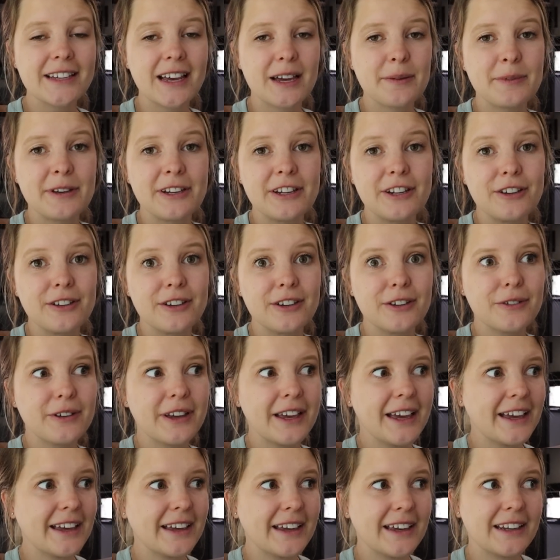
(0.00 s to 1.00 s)
I mean, you
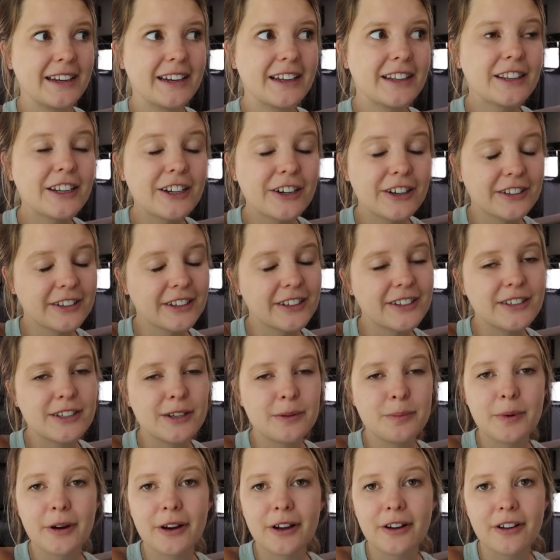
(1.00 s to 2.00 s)
can't get in there unless
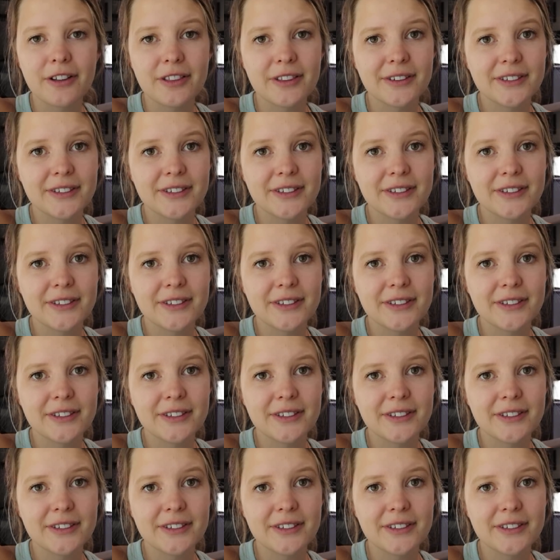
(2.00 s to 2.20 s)
you break all